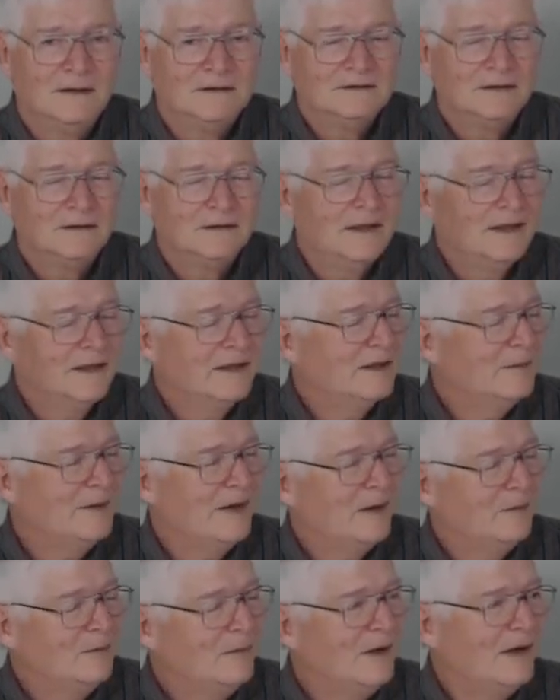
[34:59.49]
I said, thinking
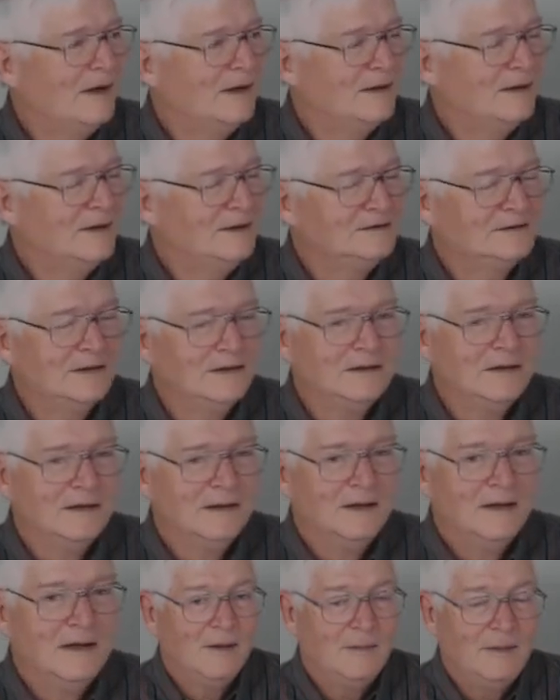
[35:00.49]
about what? He said,
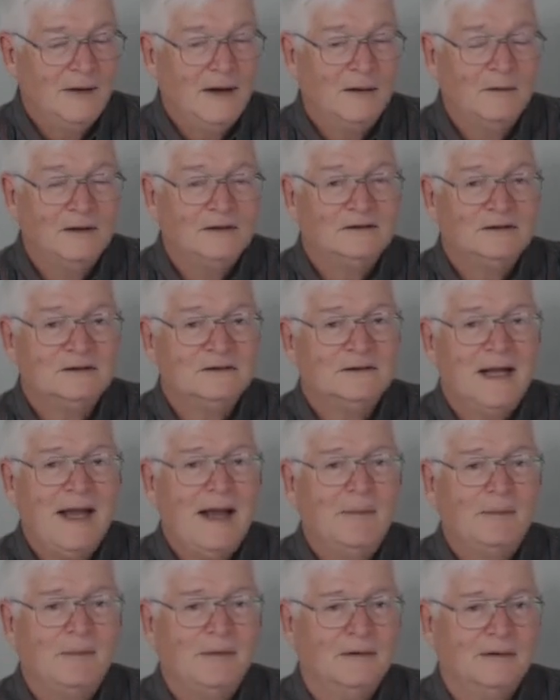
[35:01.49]
about what just
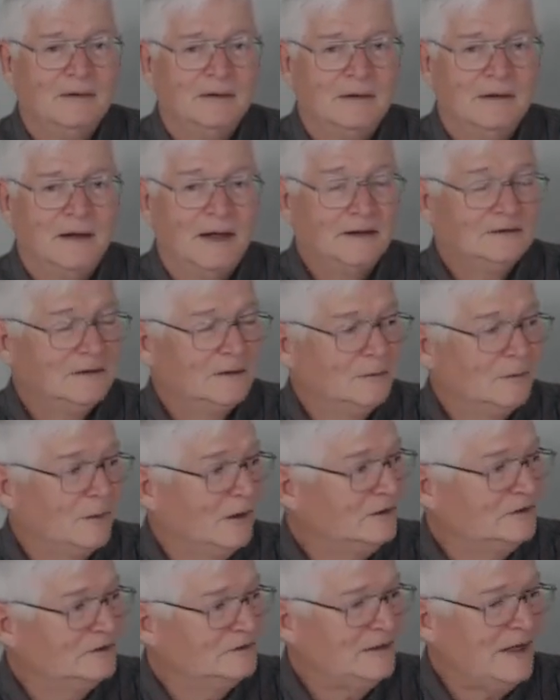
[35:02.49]
happened. I said,
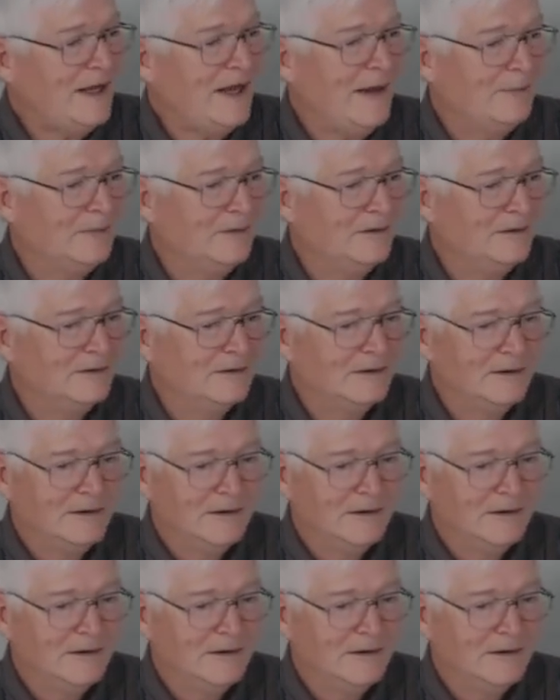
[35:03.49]
what just happened?